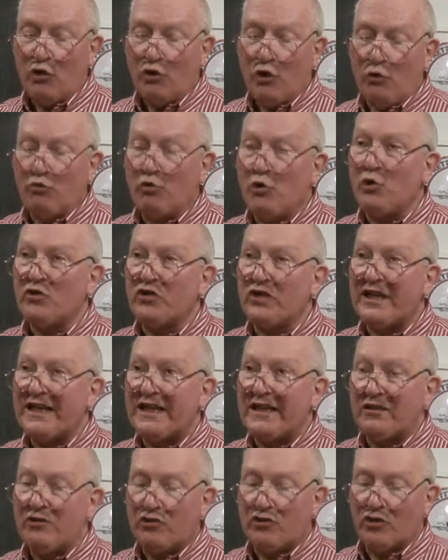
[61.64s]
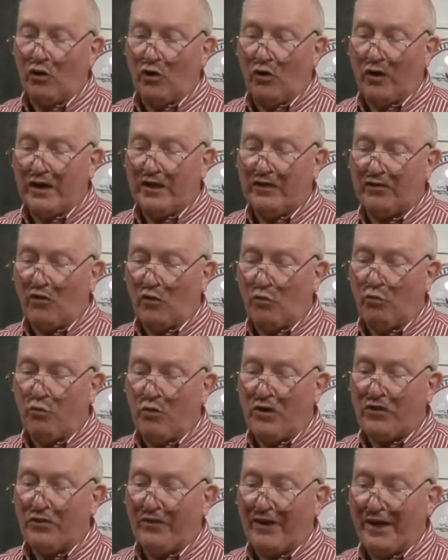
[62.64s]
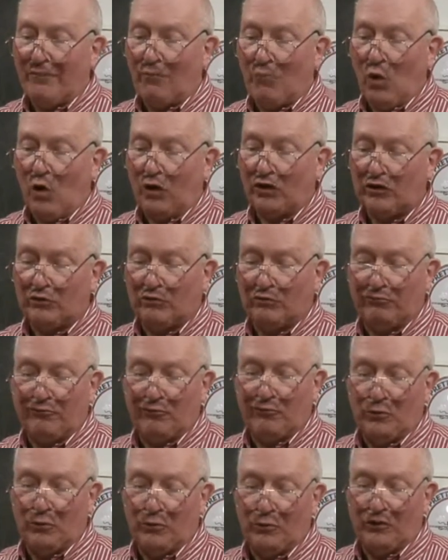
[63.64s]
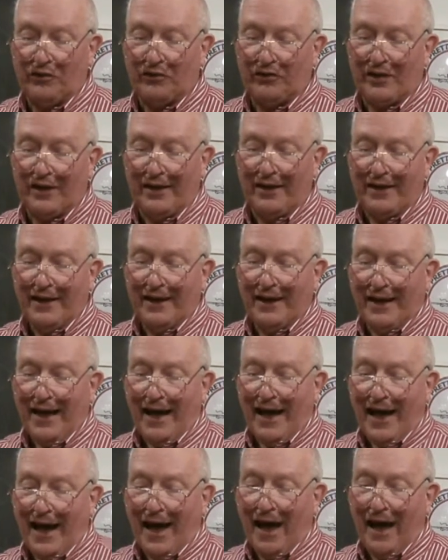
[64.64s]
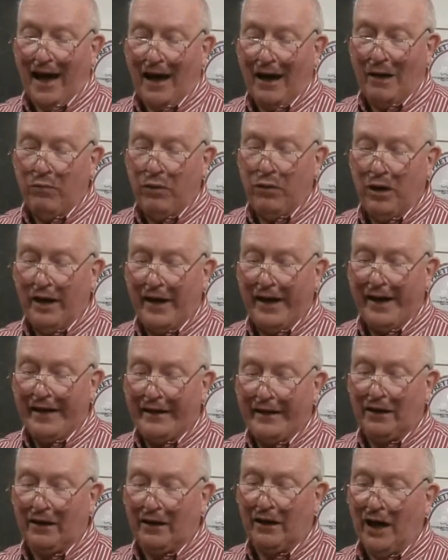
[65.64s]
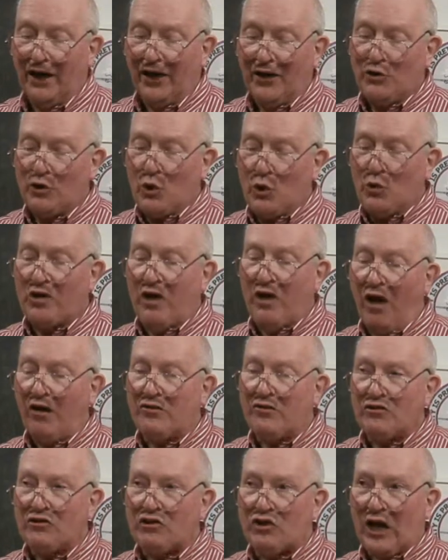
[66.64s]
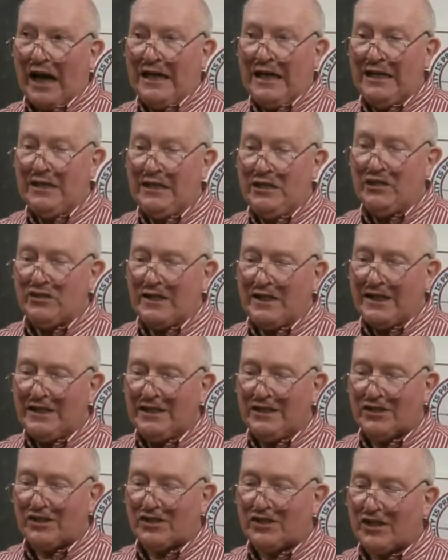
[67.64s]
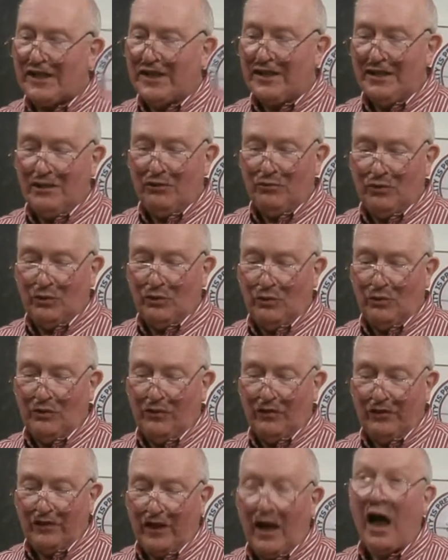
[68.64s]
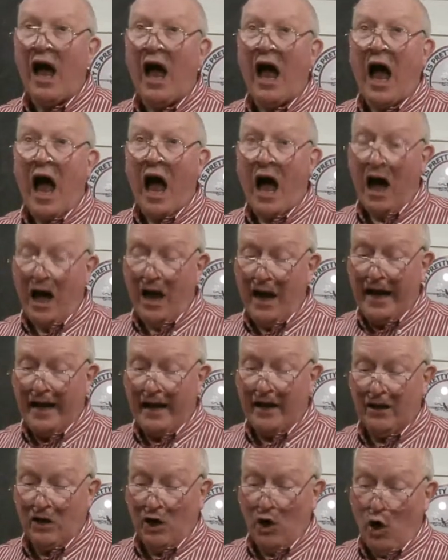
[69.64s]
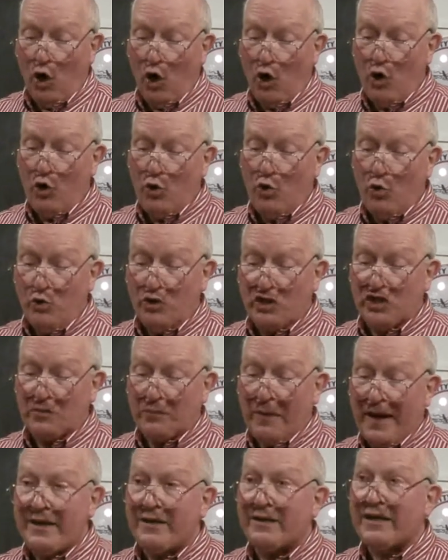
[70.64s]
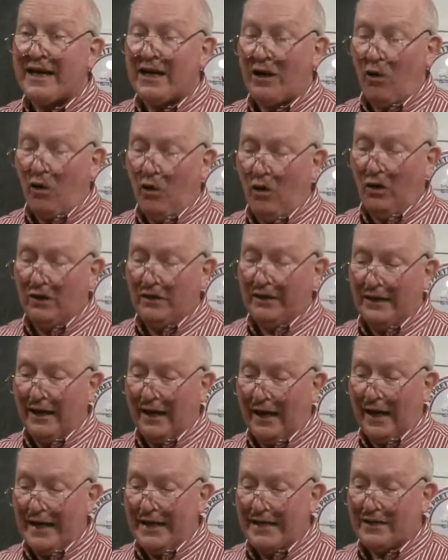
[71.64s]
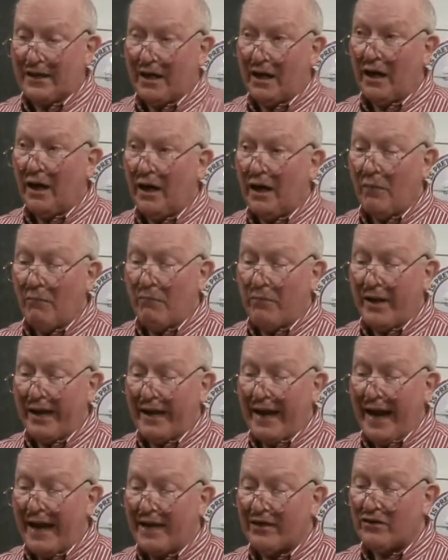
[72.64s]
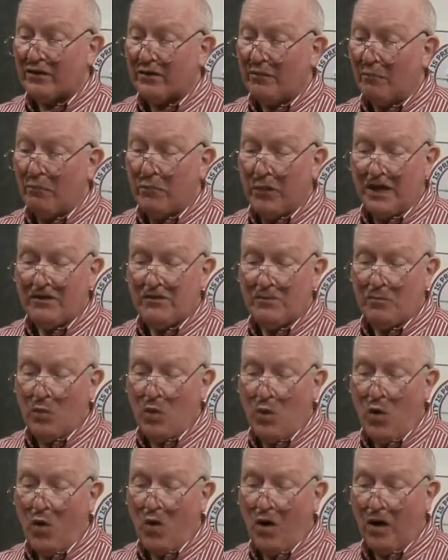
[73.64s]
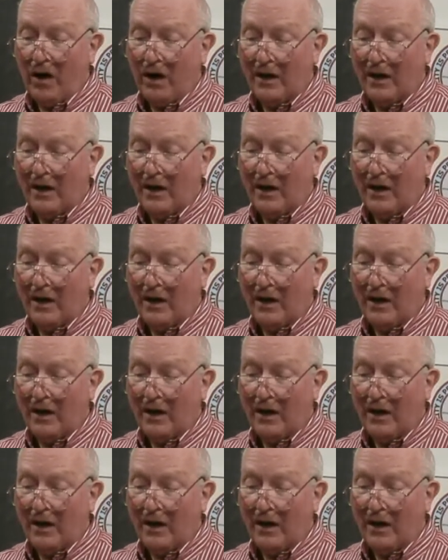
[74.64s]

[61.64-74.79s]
the routine joys of withering mortal fools. Ah, bleak, do none challenge these seer rules? I, who, spending all delight, beget but more,